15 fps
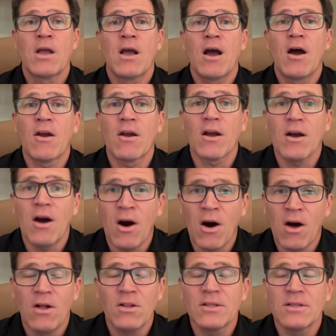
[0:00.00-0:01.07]
are
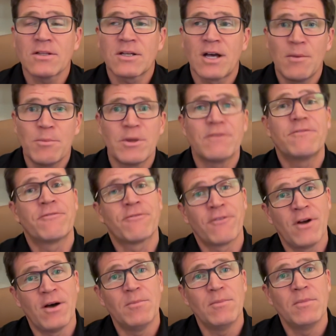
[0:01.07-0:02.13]
all coming
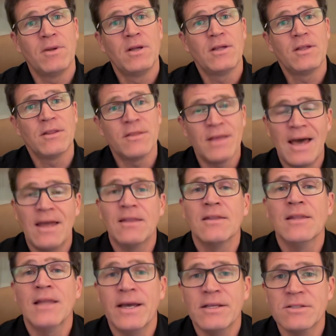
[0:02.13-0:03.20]
from that
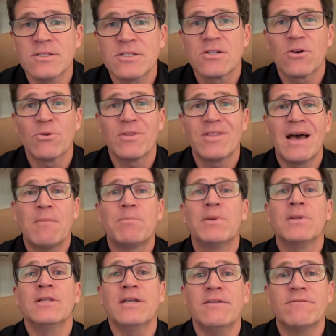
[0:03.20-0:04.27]
lens or that
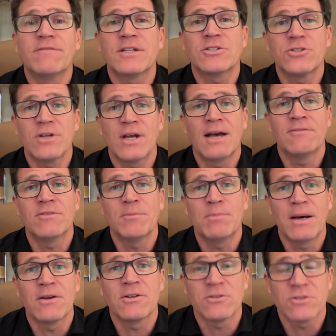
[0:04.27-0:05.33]
belief that you have
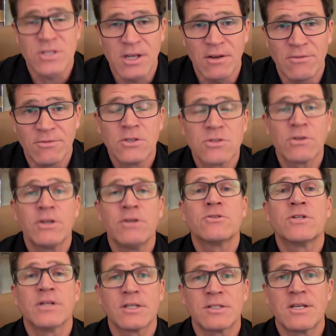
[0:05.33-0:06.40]
about yourself. So here's
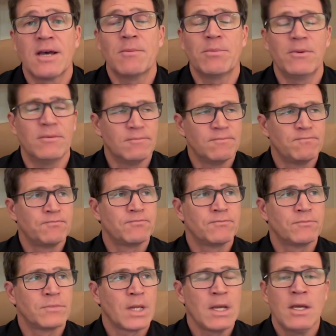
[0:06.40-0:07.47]
an example.
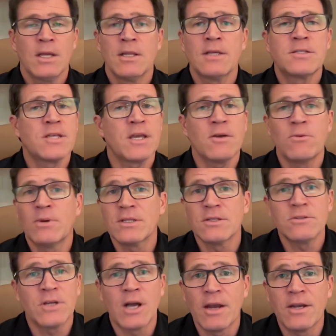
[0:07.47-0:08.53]
Let's say when
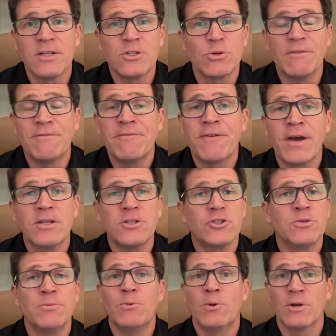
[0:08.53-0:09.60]
you got into a fight,
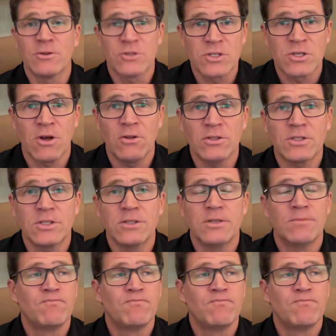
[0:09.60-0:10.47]
you were assaulted.